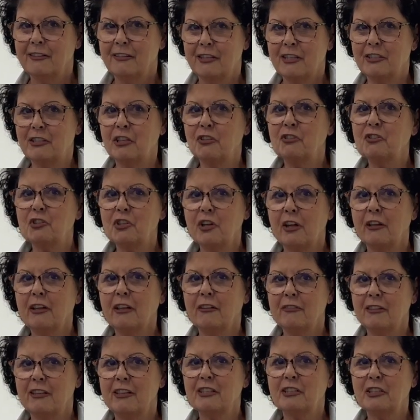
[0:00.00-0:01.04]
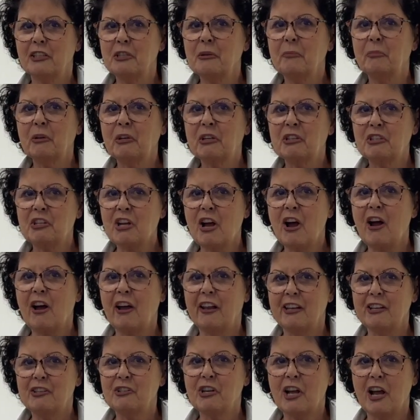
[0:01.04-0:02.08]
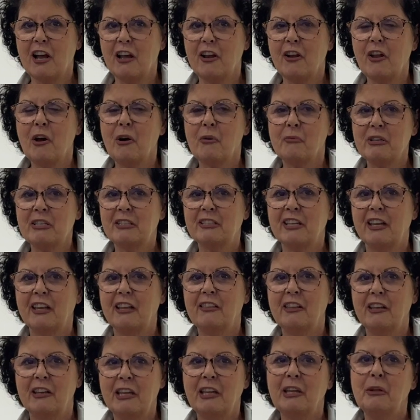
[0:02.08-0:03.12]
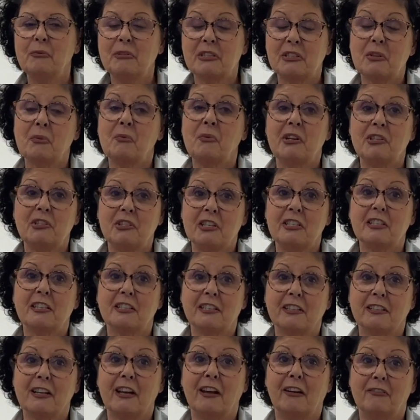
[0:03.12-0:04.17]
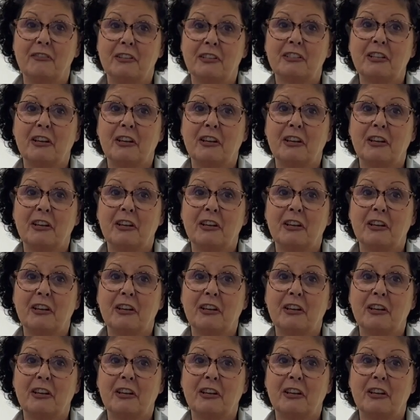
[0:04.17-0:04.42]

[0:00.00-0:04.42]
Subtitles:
This is the book of John, and John always said that he was the one Jesus loved.